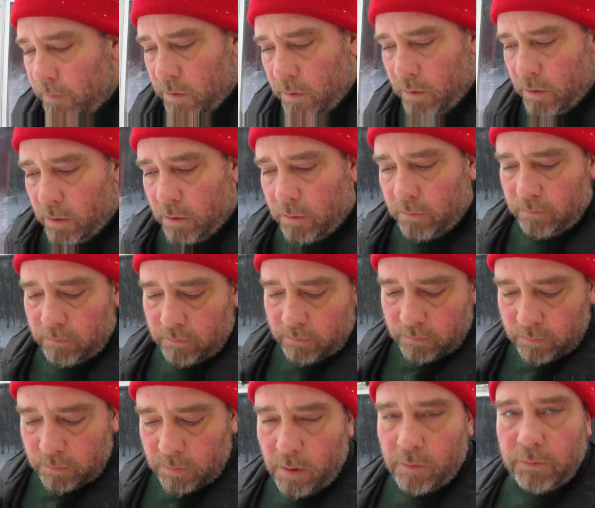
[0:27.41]

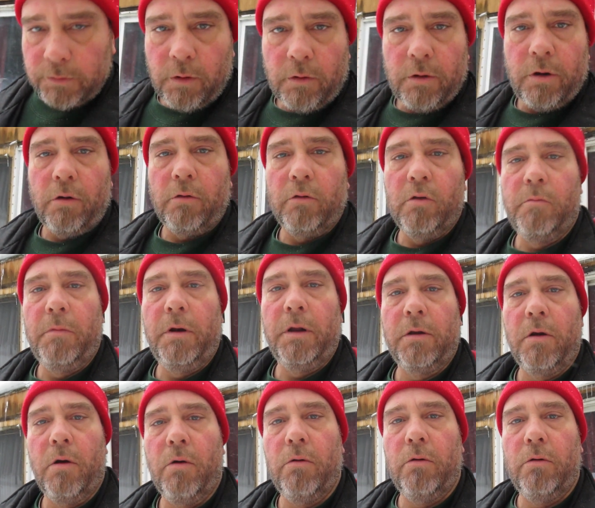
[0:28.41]
Um, I was out here a little bit
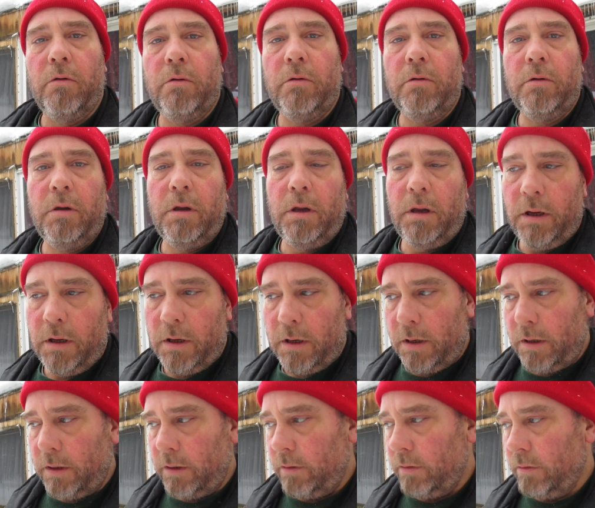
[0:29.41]
ago
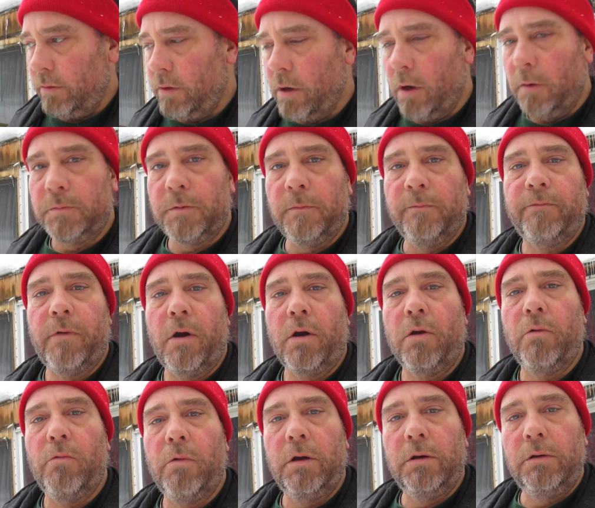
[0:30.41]
and cut up some
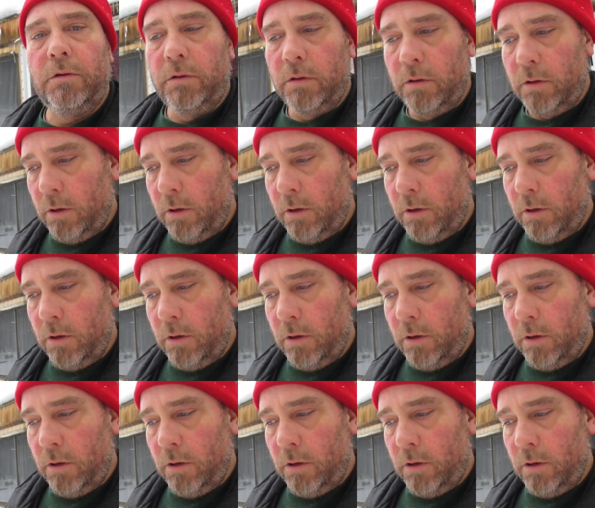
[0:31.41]
firewood.